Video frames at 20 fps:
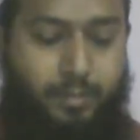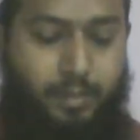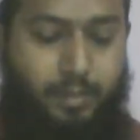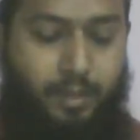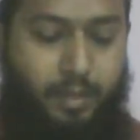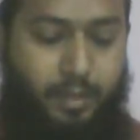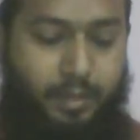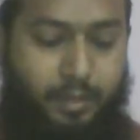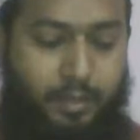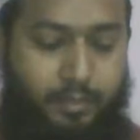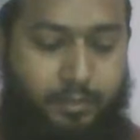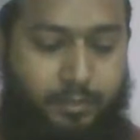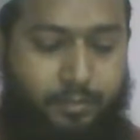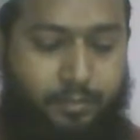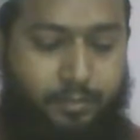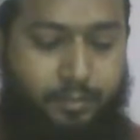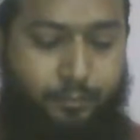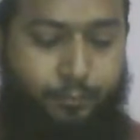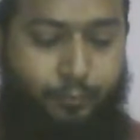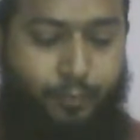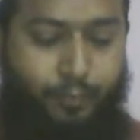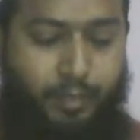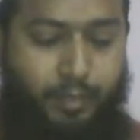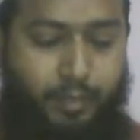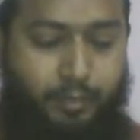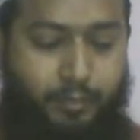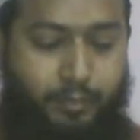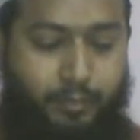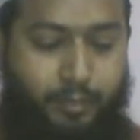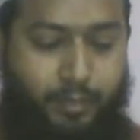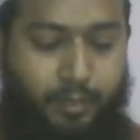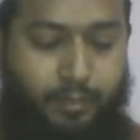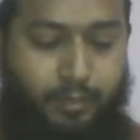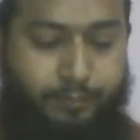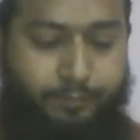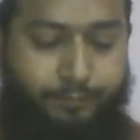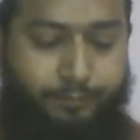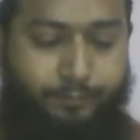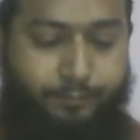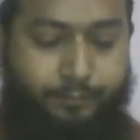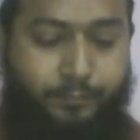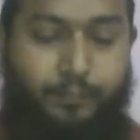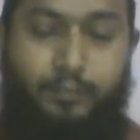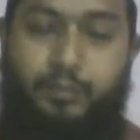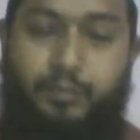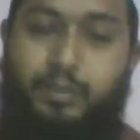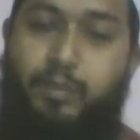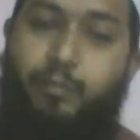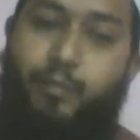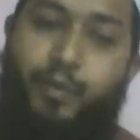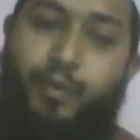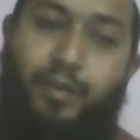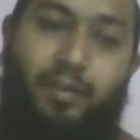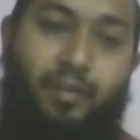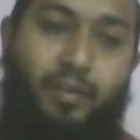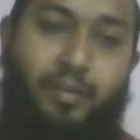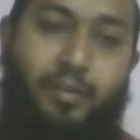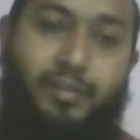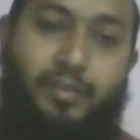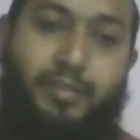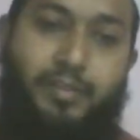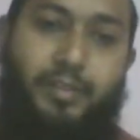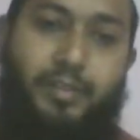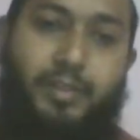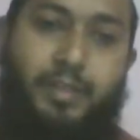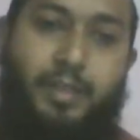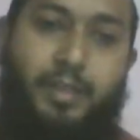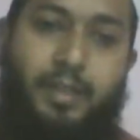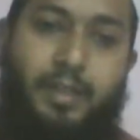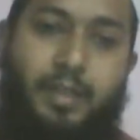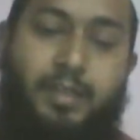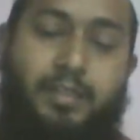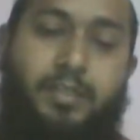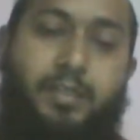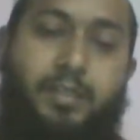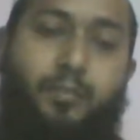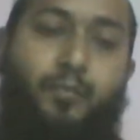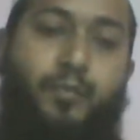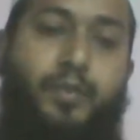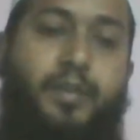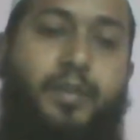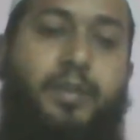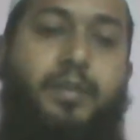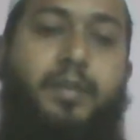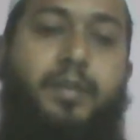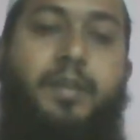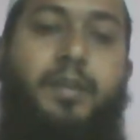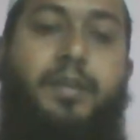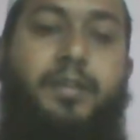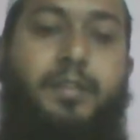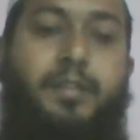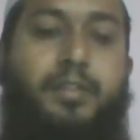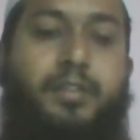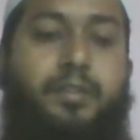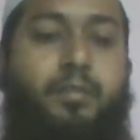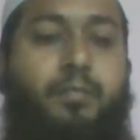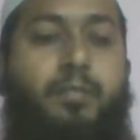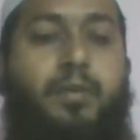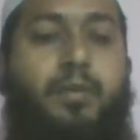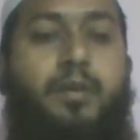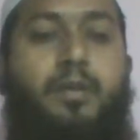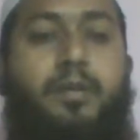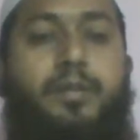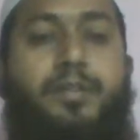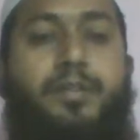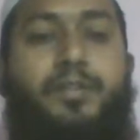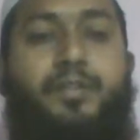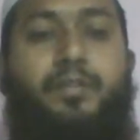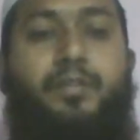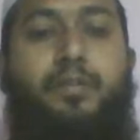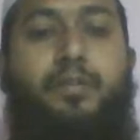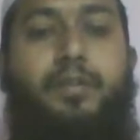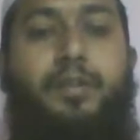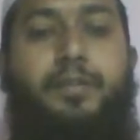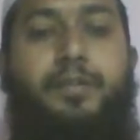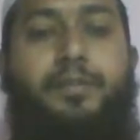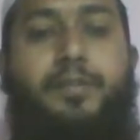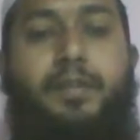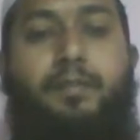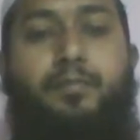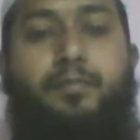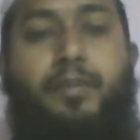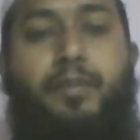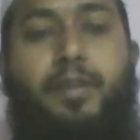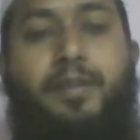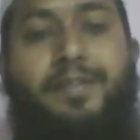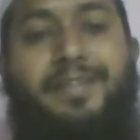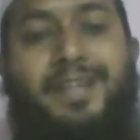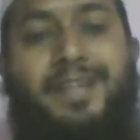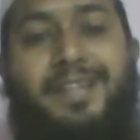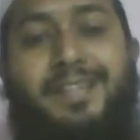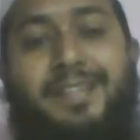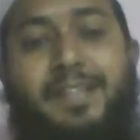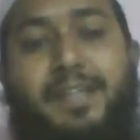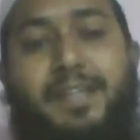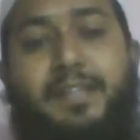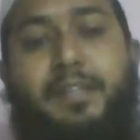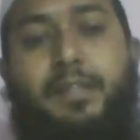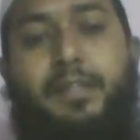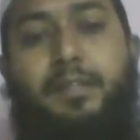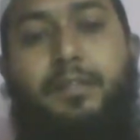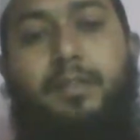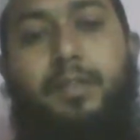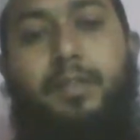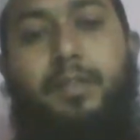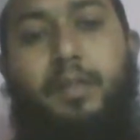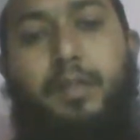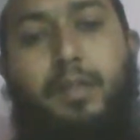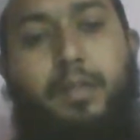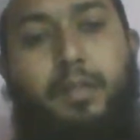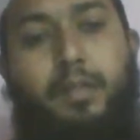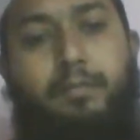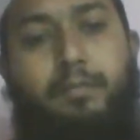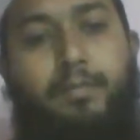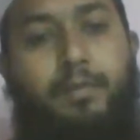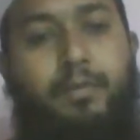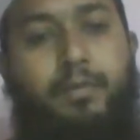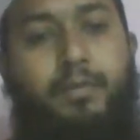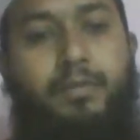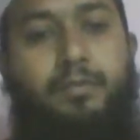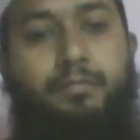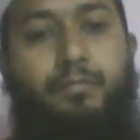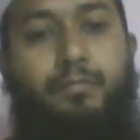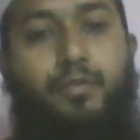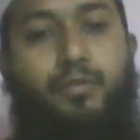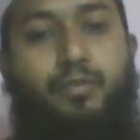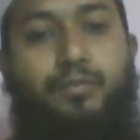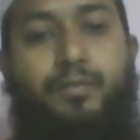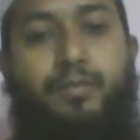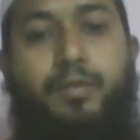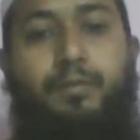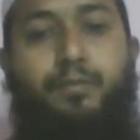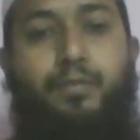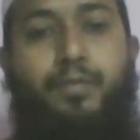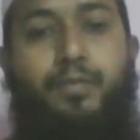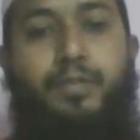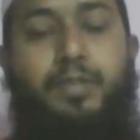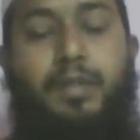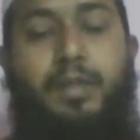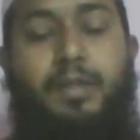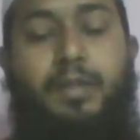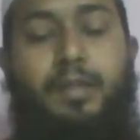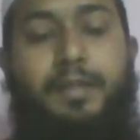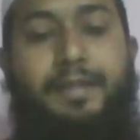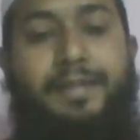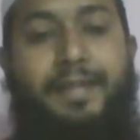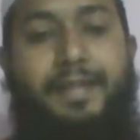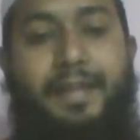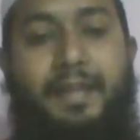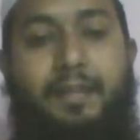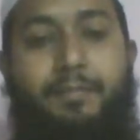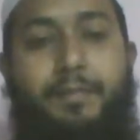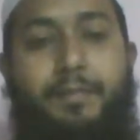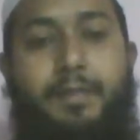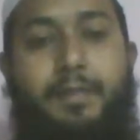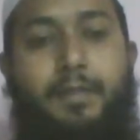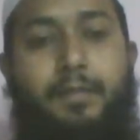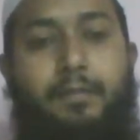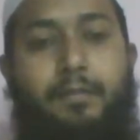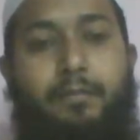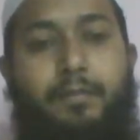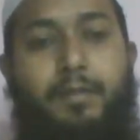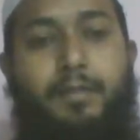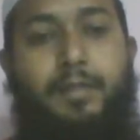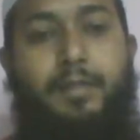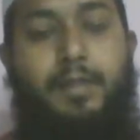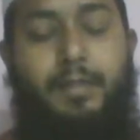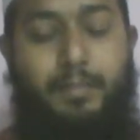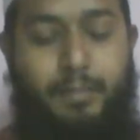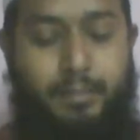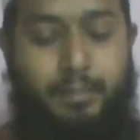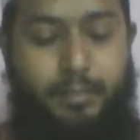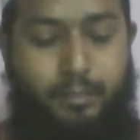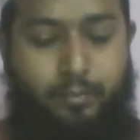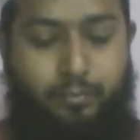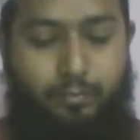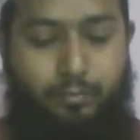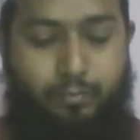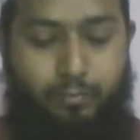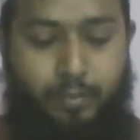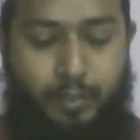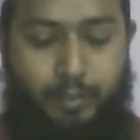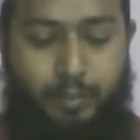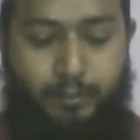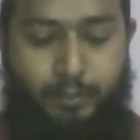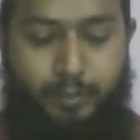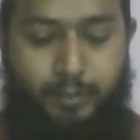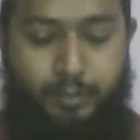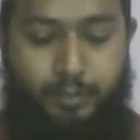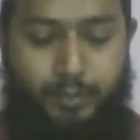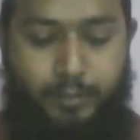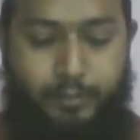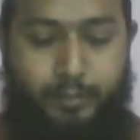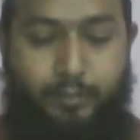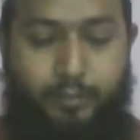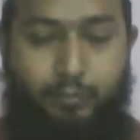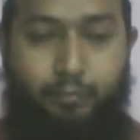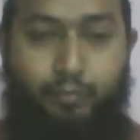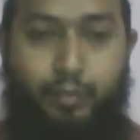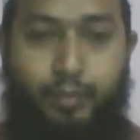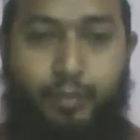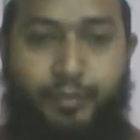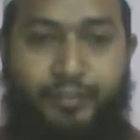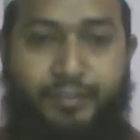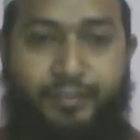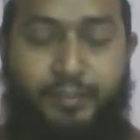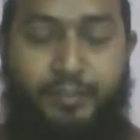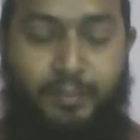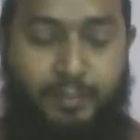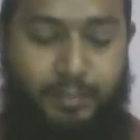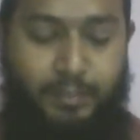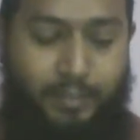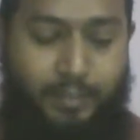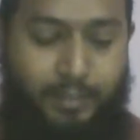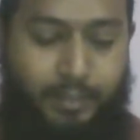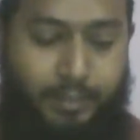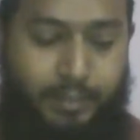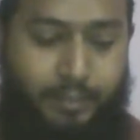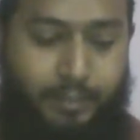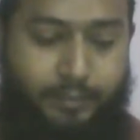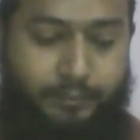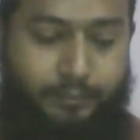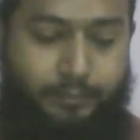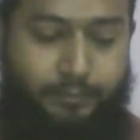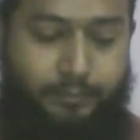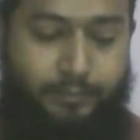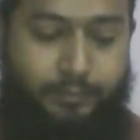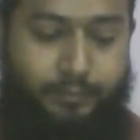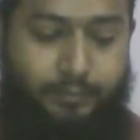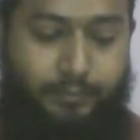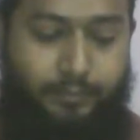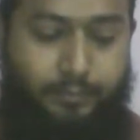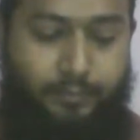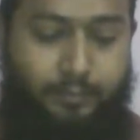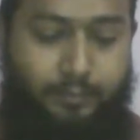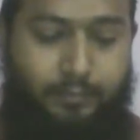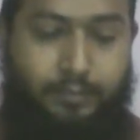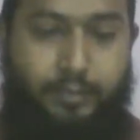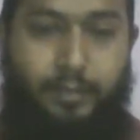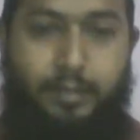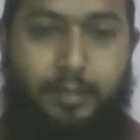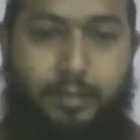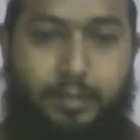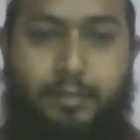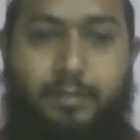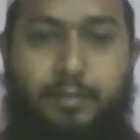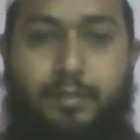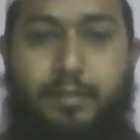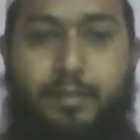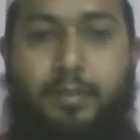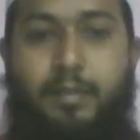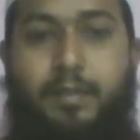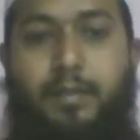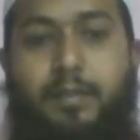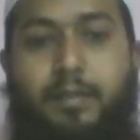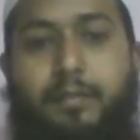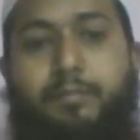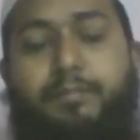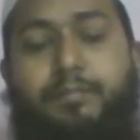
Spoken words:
and some were lost, some were that some were translated, because most of the books are in Arabic, were translated to other Latin works, and their